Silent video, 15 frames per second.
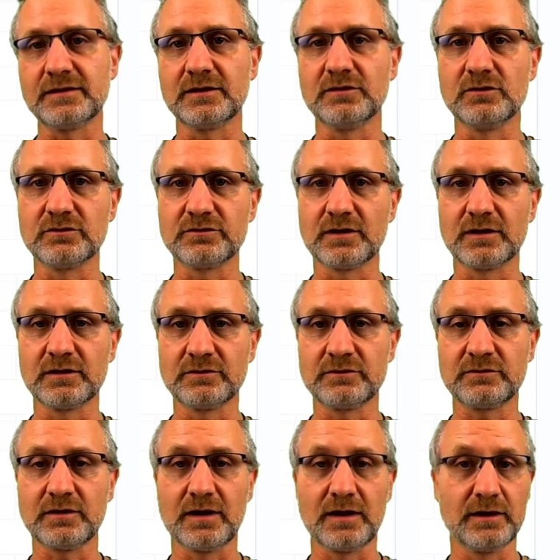just as
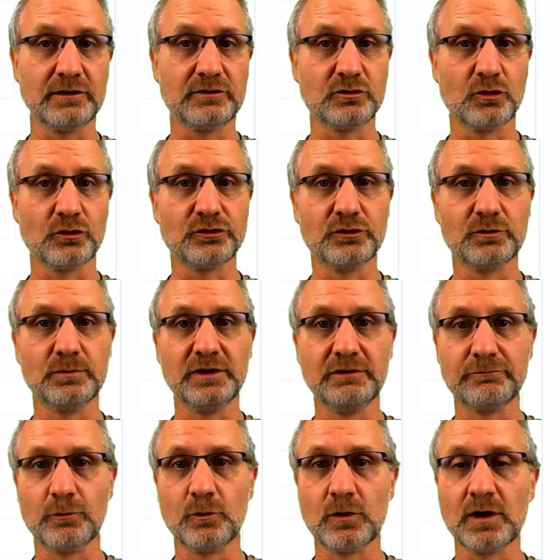I told you
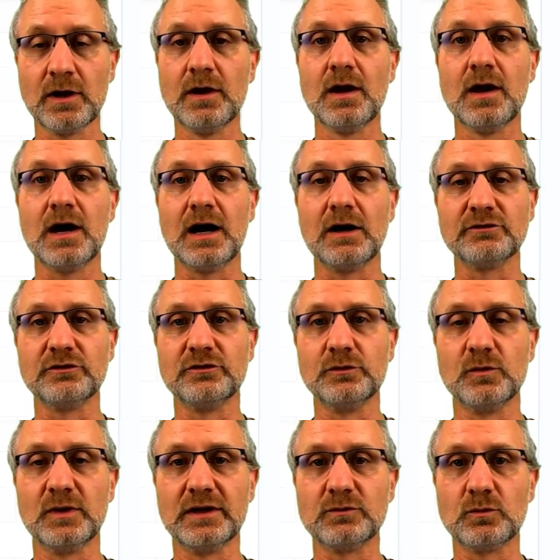before how to do
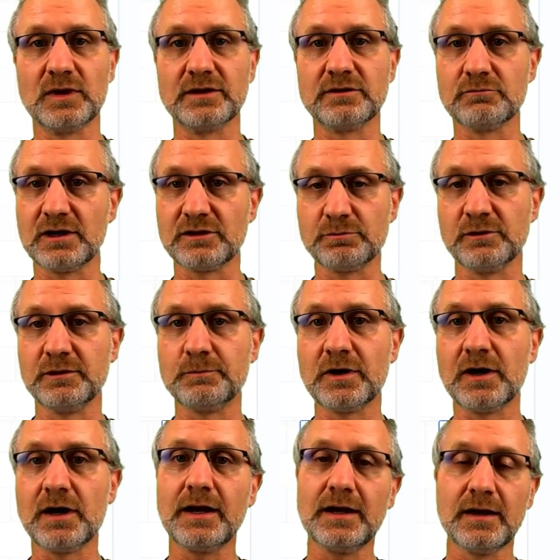it with Raspberry Pi.